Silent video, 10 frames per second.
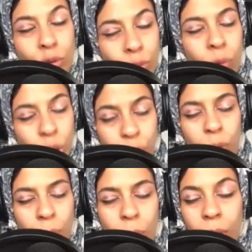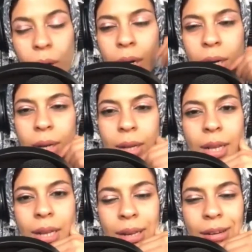wish for more.
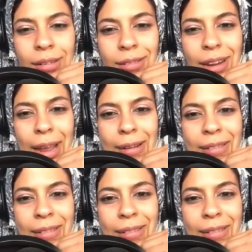Yeah.